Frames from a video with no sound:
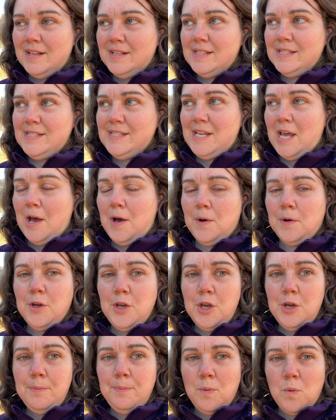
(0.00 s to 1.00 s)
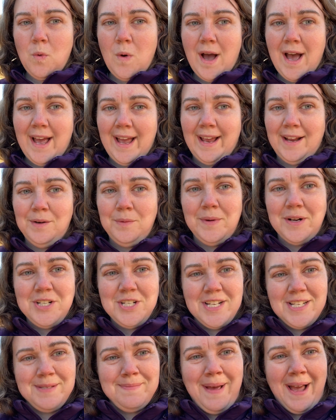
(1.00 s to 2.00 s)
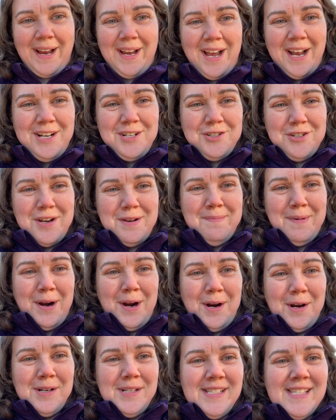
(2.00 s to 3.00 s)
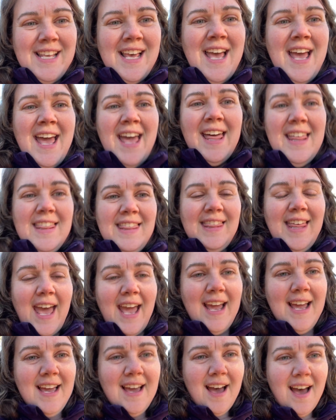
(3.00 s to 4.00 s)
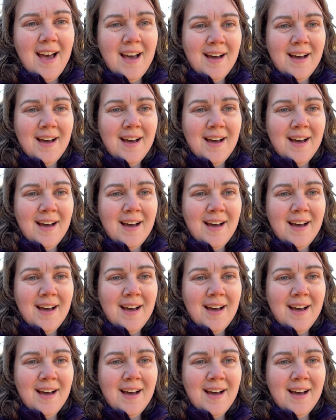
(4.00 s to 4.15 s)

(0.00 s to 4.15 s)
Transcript: So coop 1, which is my country birds, they